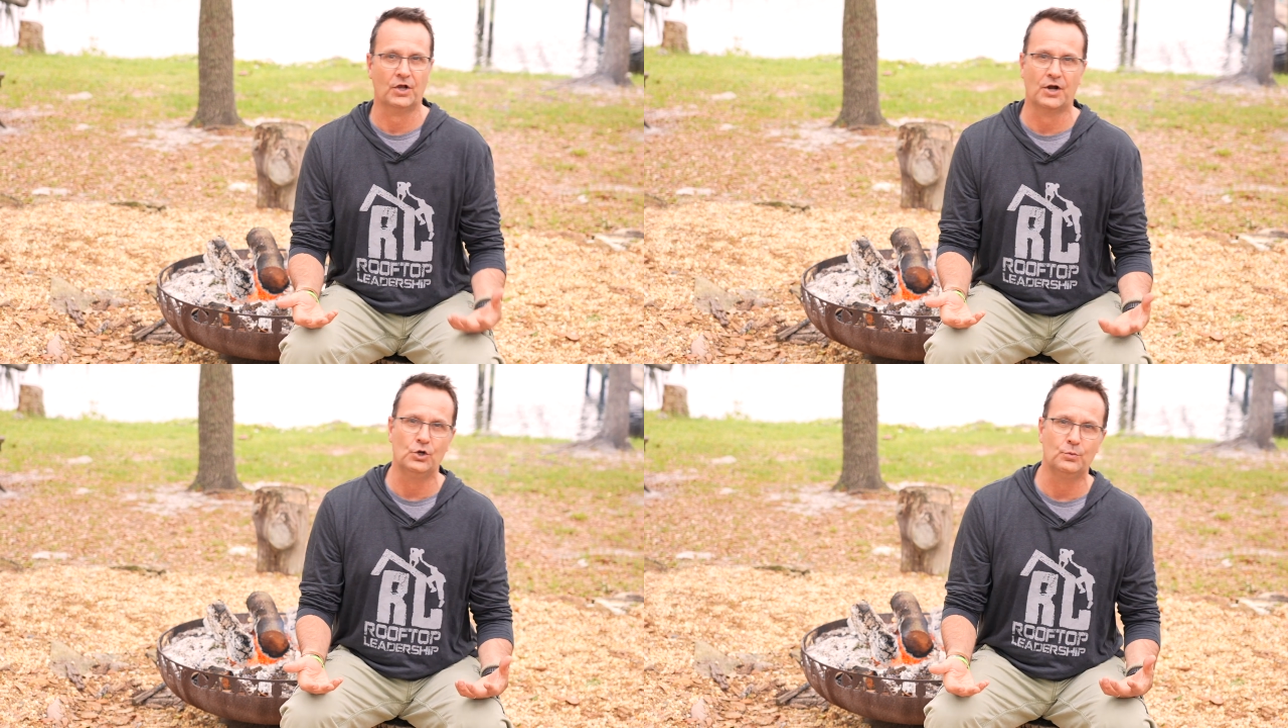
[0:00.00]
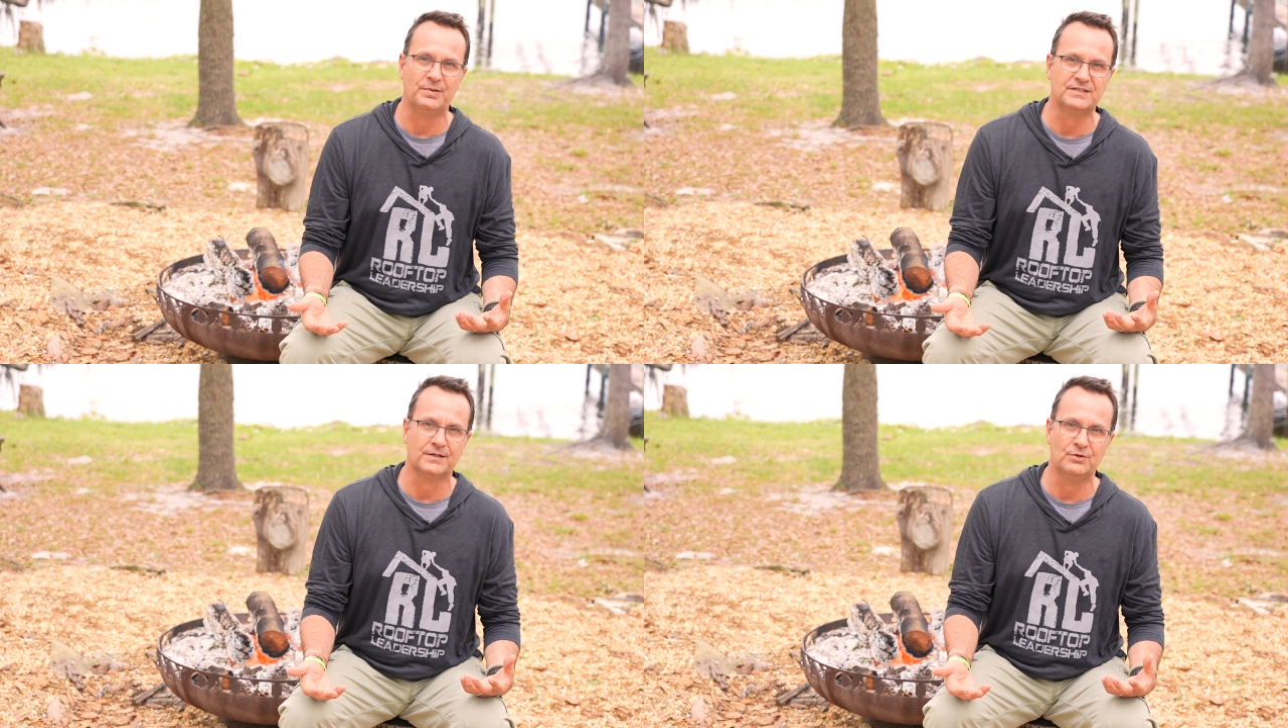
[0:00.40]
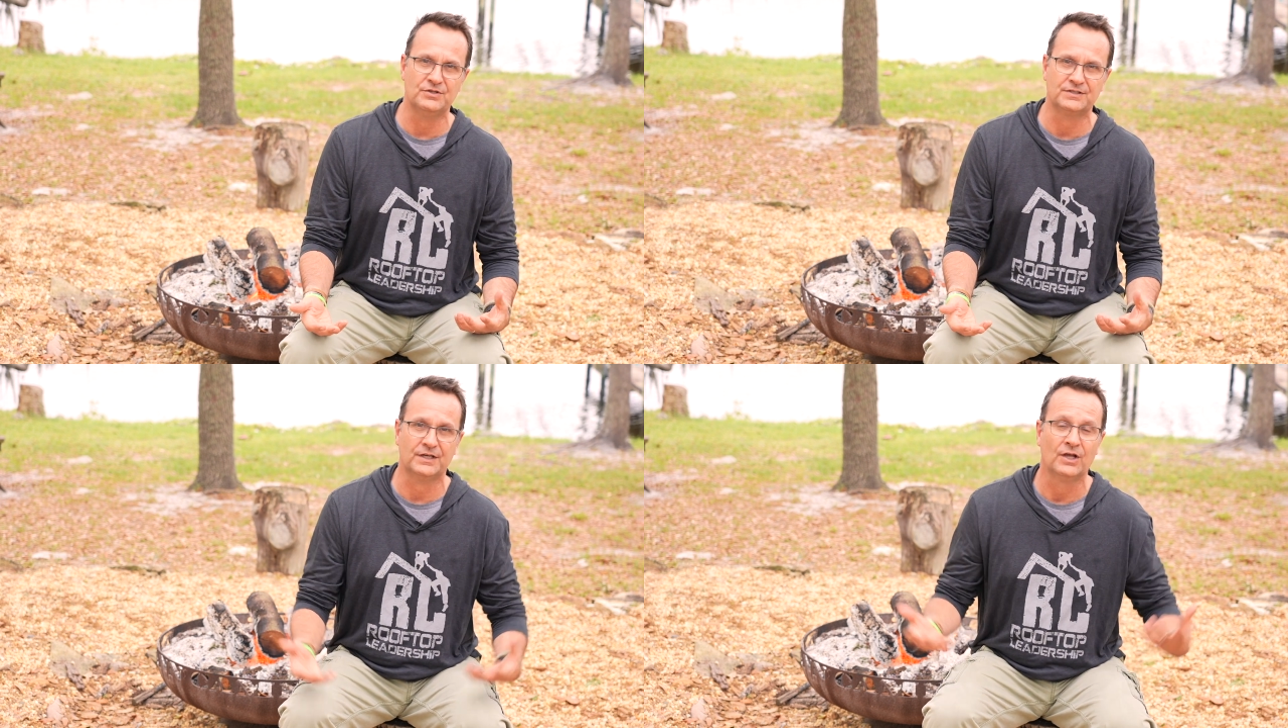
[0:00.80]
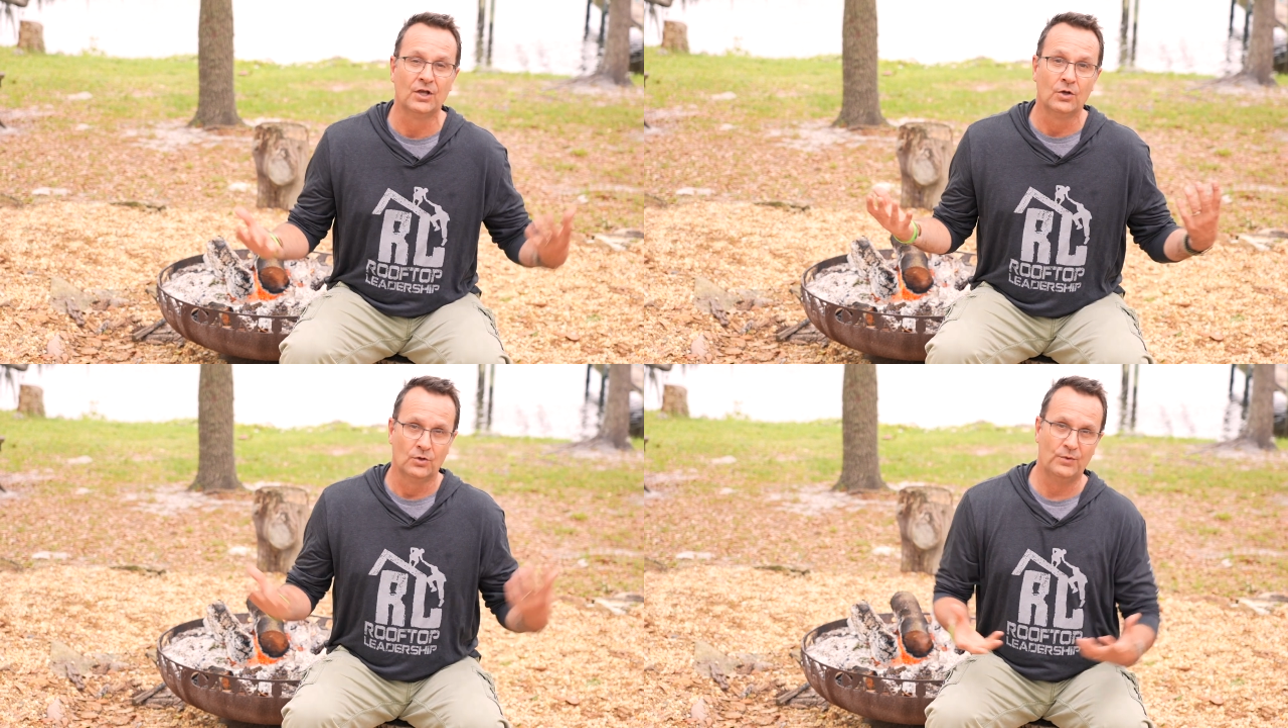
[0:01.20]
on a new piece of music,
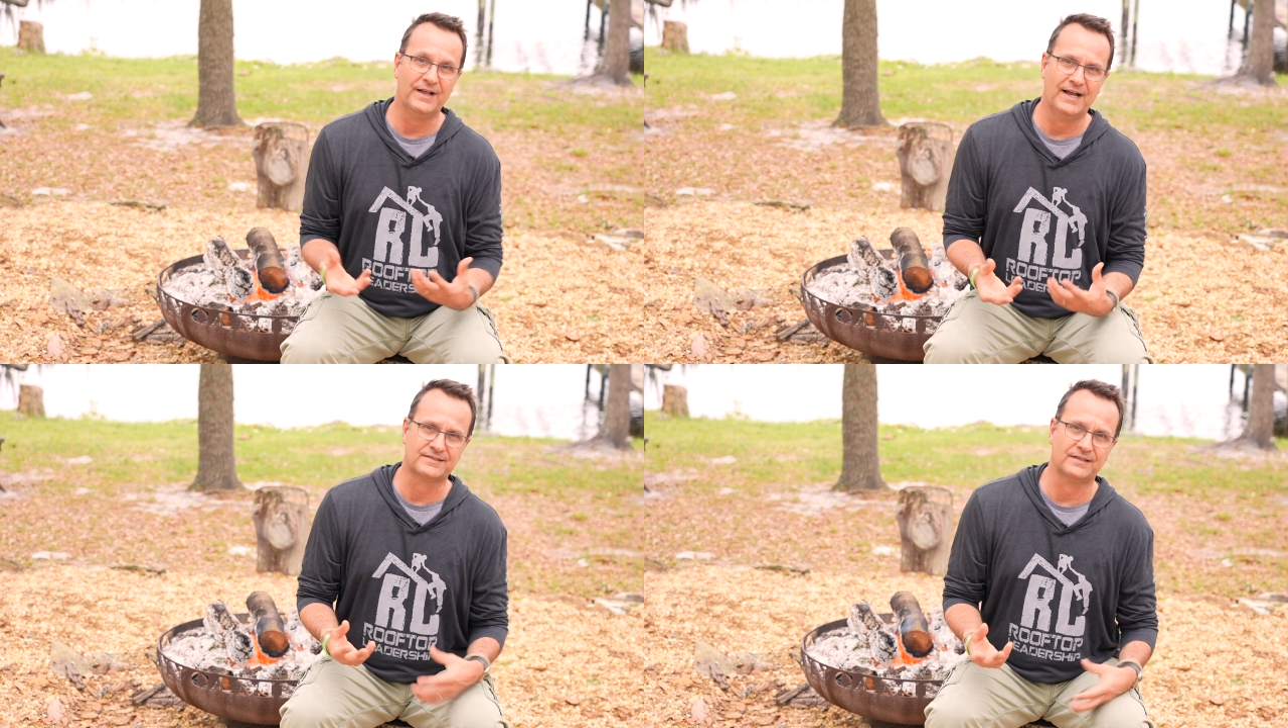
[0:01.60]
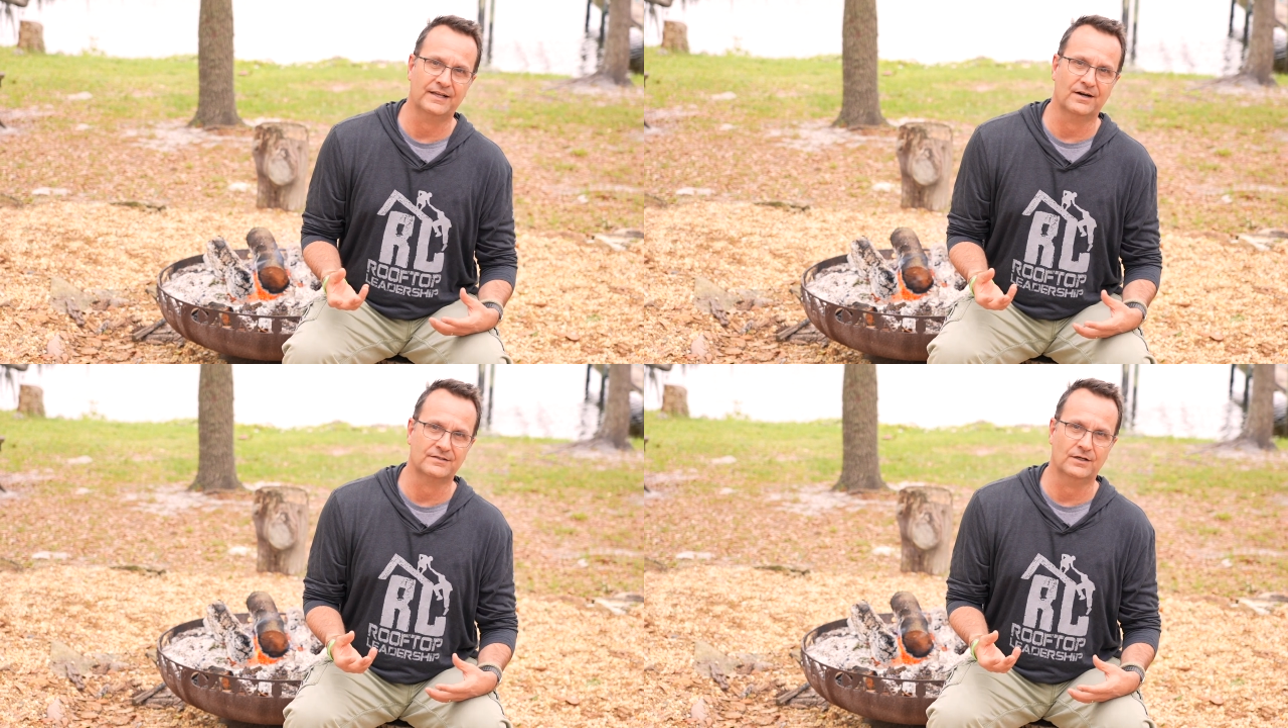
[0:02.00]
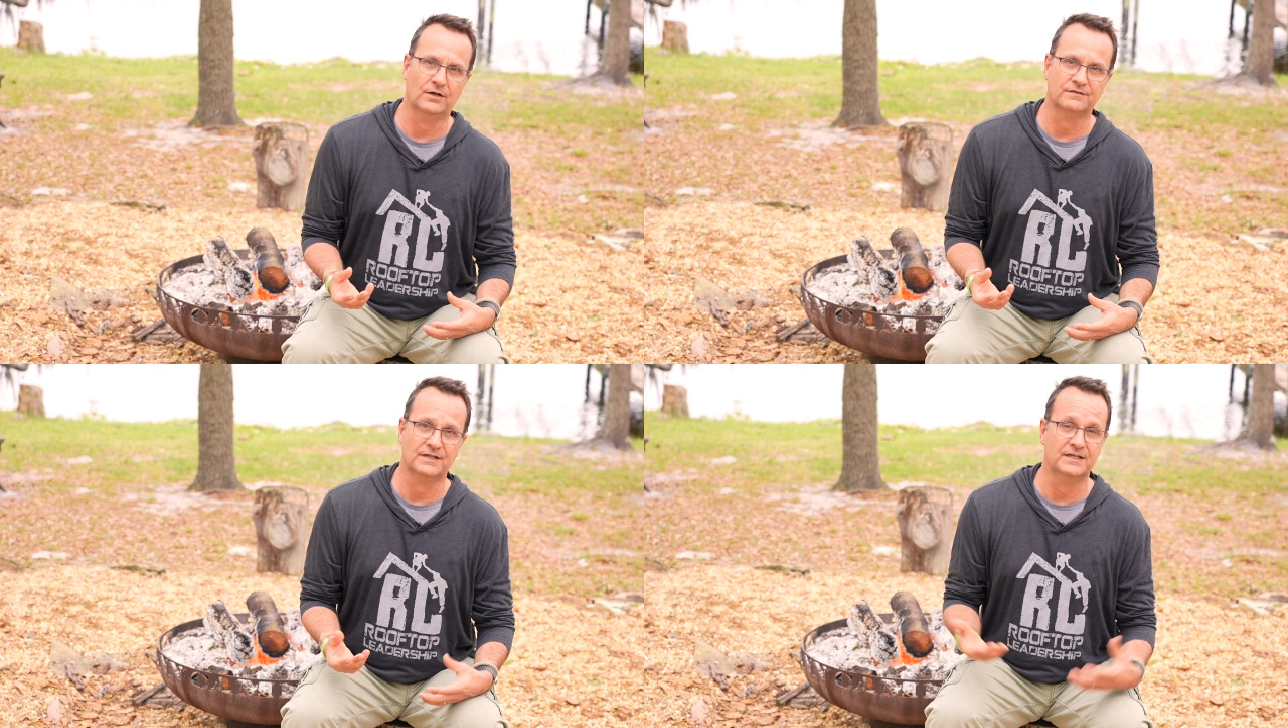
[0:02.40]
we isolate ourselves.